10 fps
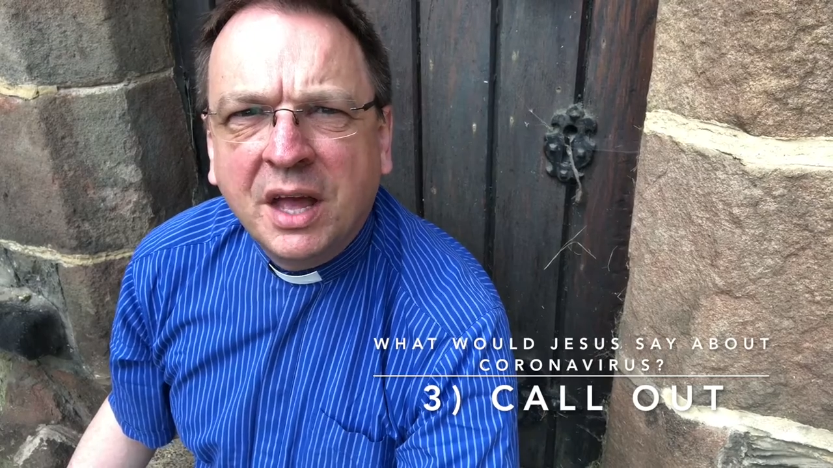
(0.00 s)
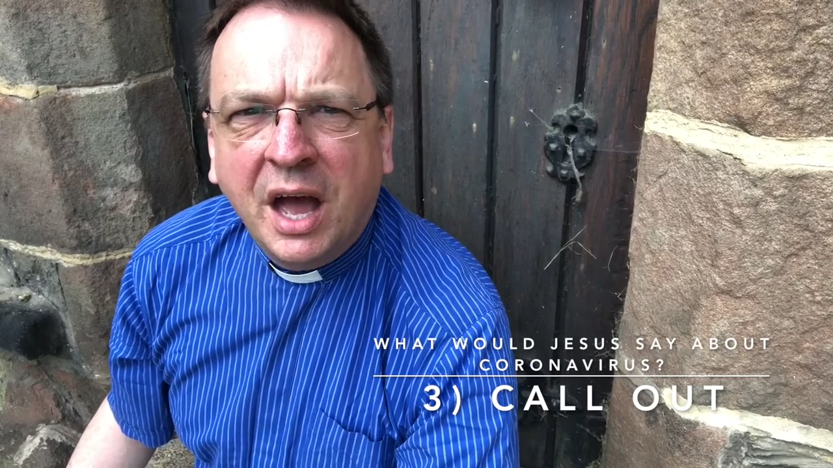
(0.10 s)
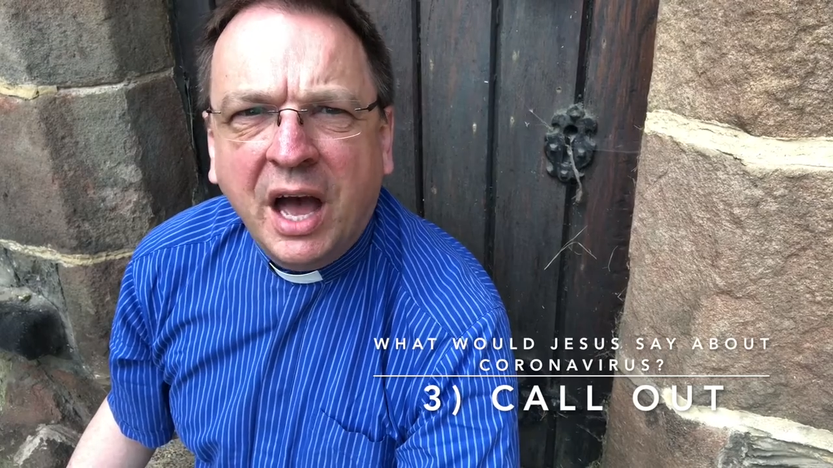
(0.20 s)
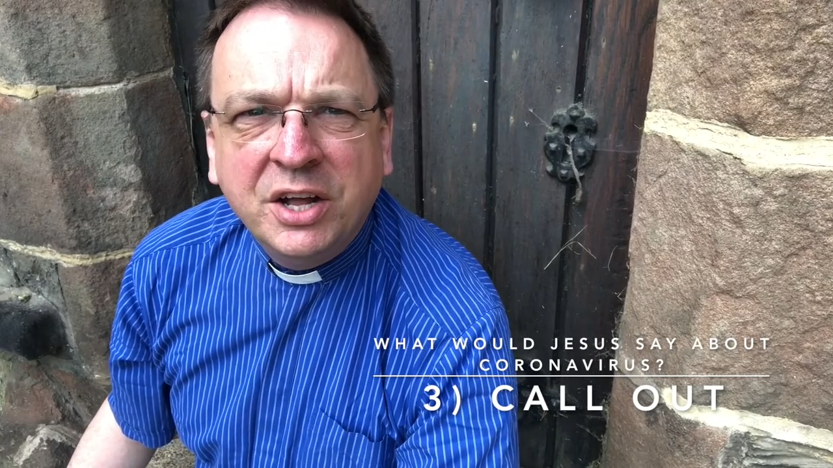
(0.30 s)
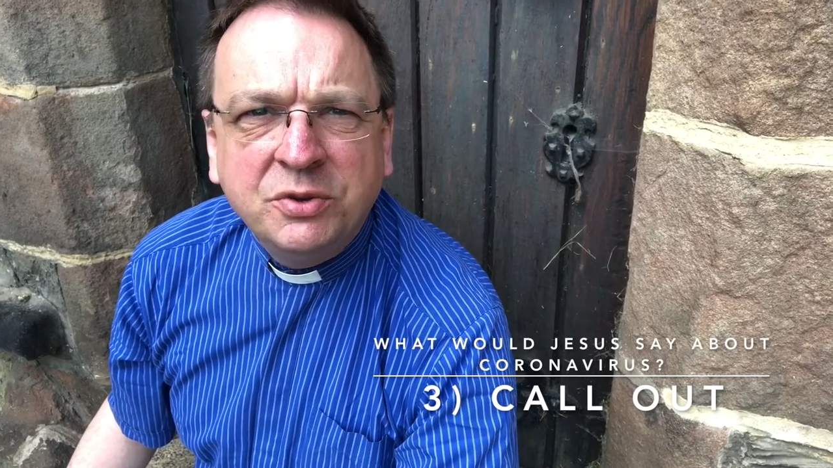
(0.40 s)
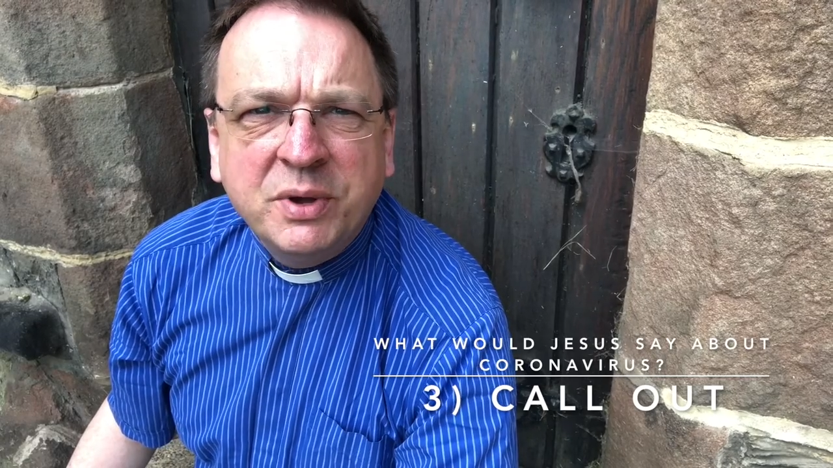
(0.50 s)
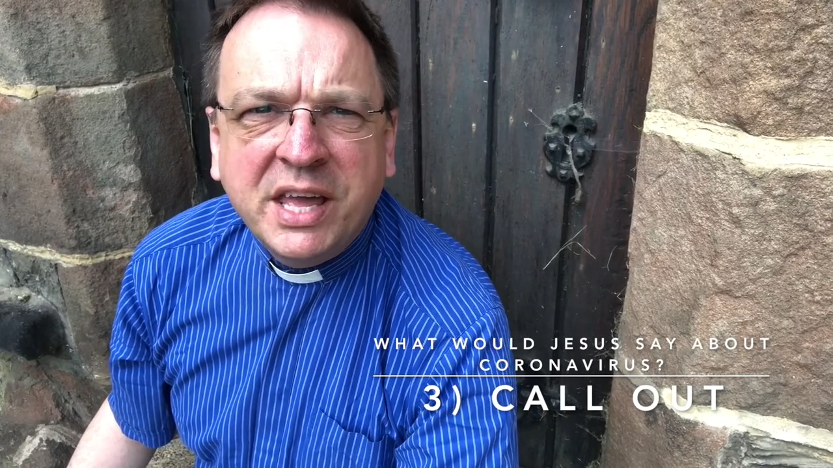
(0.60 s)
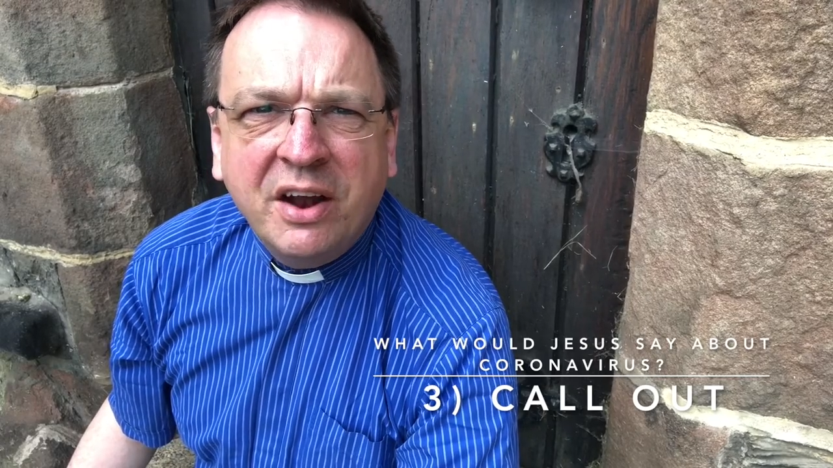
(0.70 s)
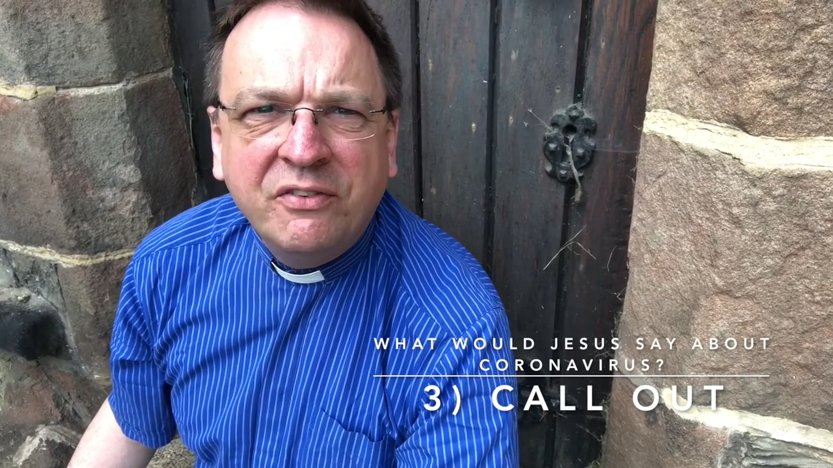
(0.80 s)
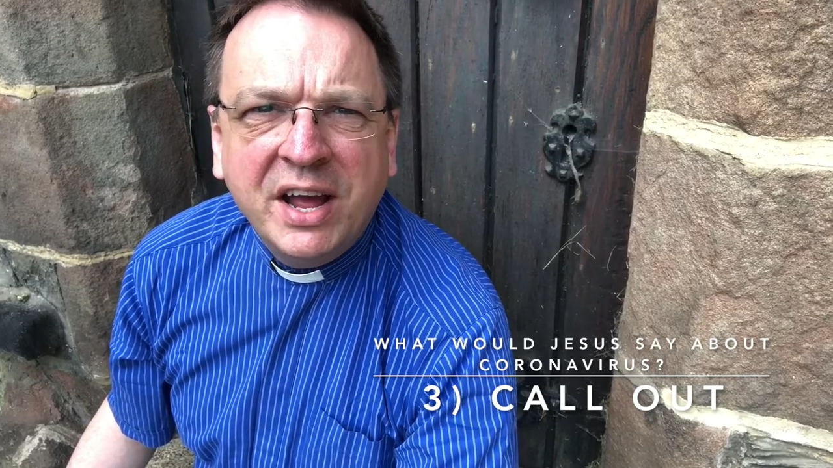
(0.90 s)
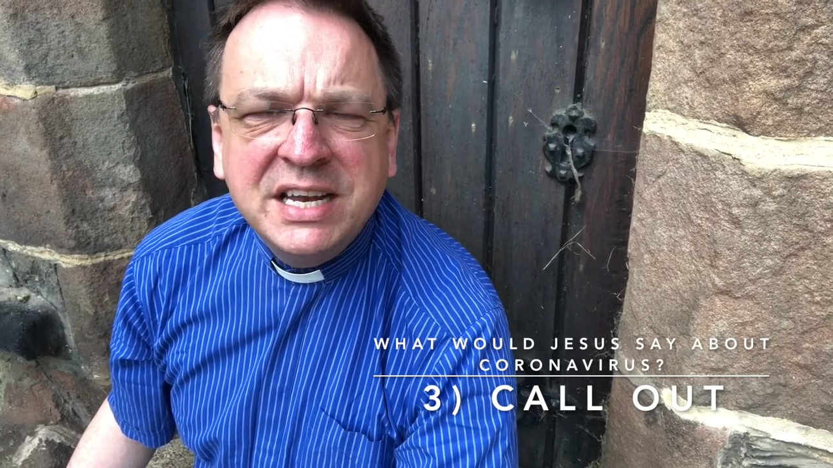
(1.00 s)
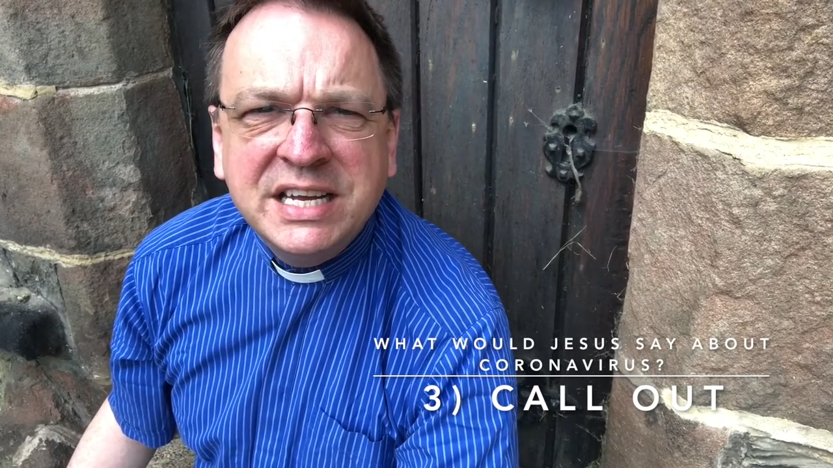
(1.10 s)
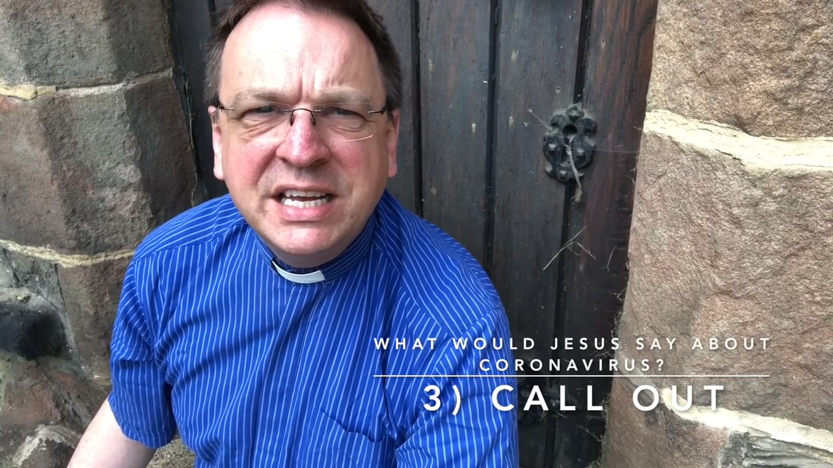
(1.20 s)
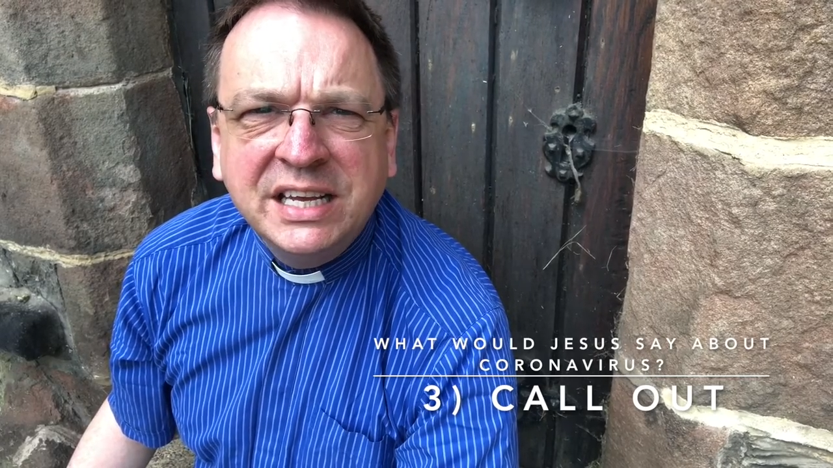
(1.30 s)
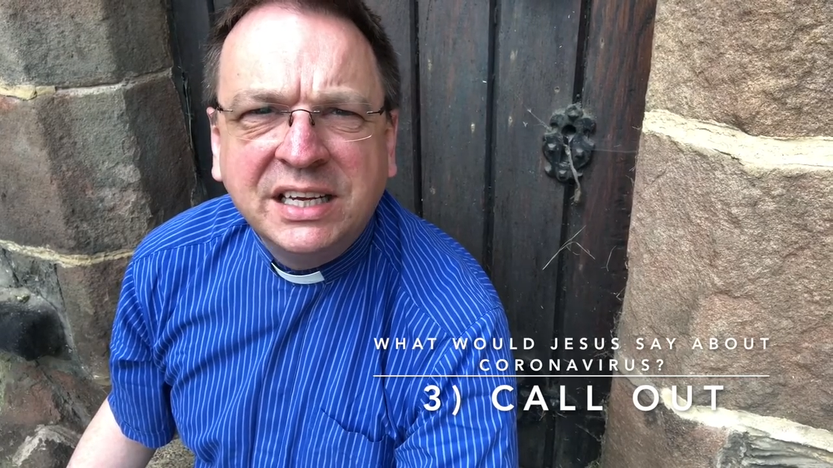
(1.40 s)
How do we get ready?